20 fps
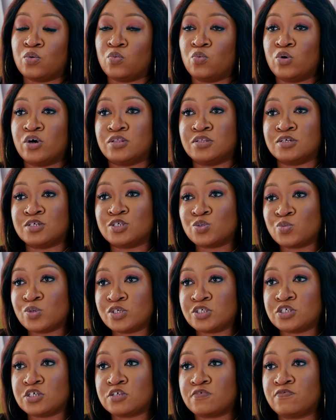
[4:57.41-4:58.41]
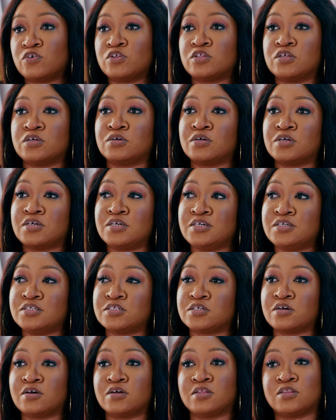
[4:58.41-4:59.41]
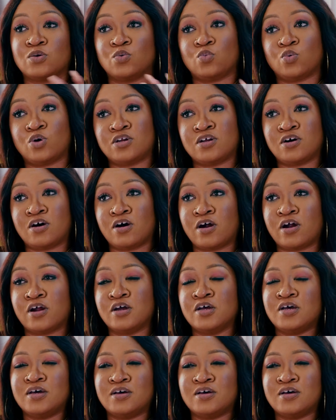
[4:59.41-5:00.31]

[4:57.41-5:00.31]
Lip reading: where the switches for the heater and the what are.